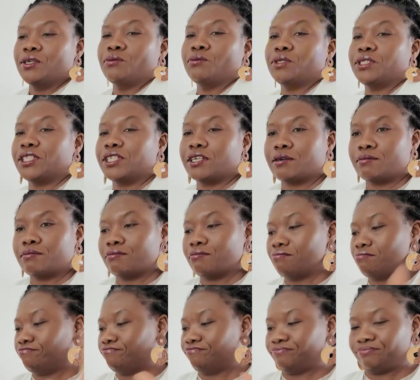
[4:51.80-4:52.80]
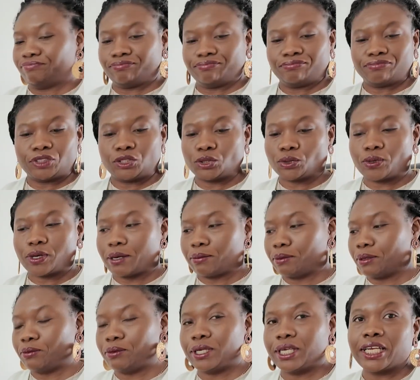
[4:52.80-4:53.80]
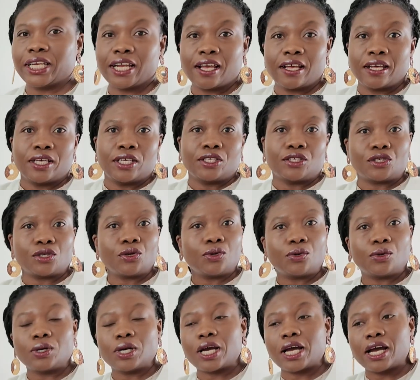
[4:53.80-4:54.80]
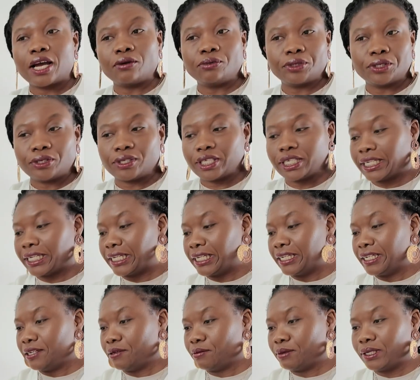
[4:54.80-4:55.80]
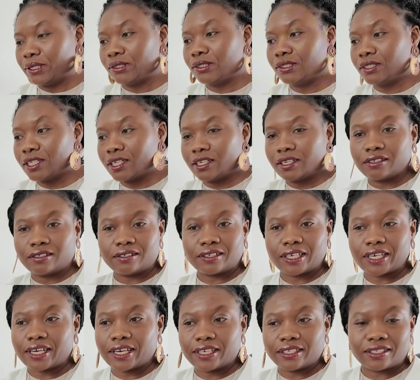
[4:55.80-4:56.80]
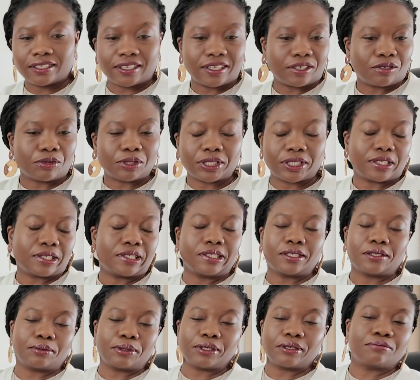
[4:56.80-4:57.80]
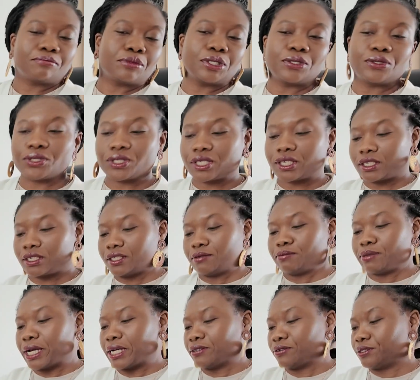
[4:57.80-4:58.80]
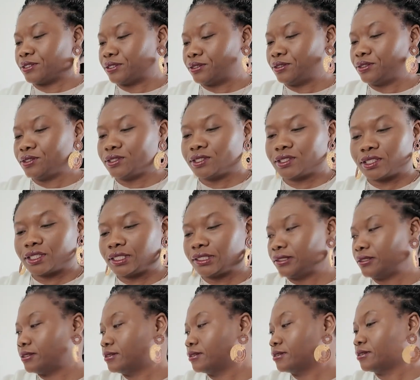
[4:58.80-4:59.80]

which I'm so happy with. So I will go ahead and label, and you guys in with a little bit of music in the background, and